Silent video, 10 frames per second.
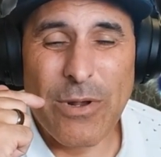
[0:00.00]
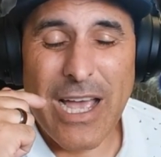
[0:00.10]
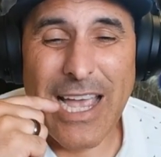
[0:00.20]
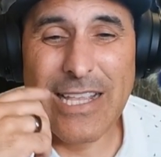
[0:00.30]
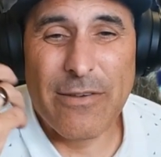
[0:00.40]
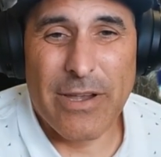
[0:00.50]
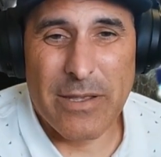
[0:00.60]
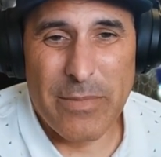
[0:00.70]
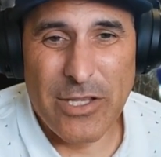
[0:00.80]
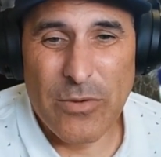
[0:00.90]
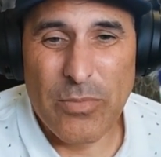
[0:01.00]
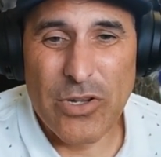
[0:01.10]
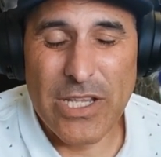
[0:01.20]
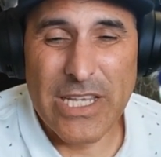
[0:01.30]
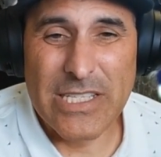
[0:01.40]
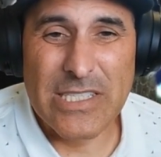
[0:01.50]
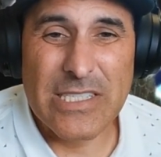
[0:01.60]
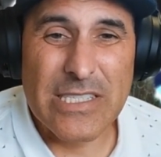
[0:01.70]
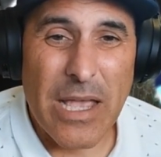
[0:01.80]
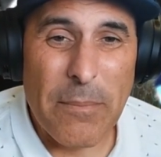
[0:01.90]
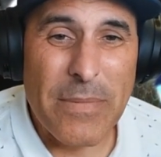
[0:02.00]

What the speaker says: highly recommend you putting in some